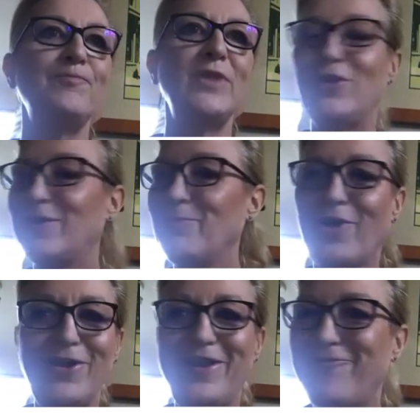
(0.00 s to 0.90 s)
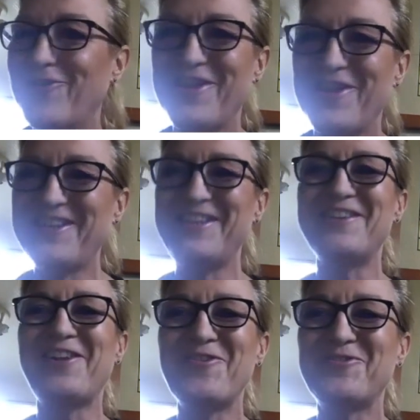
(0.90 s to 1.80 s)
You can buy everything in
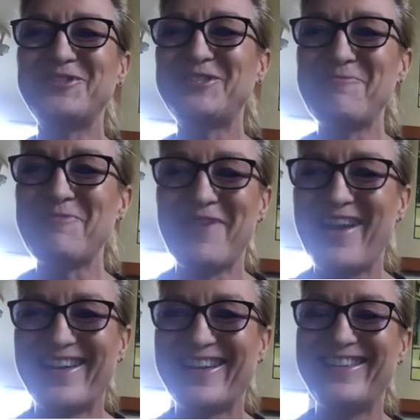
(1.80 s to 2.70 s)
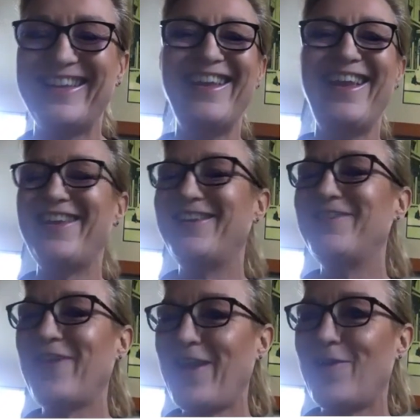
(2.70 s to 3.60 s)
your local supermarket and
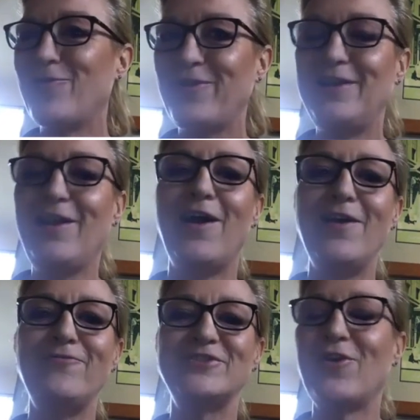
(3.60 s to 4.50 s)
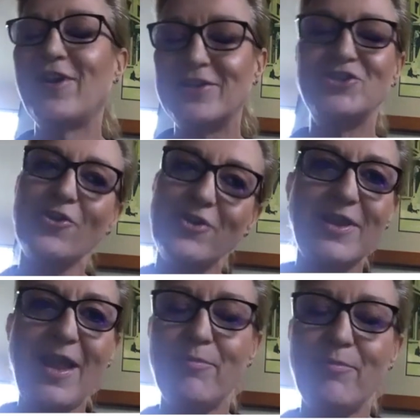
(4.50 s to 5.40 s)
live a healthy life. So I can show you
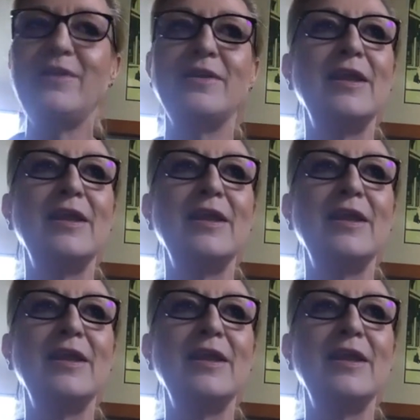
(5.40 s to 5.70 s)
that bit.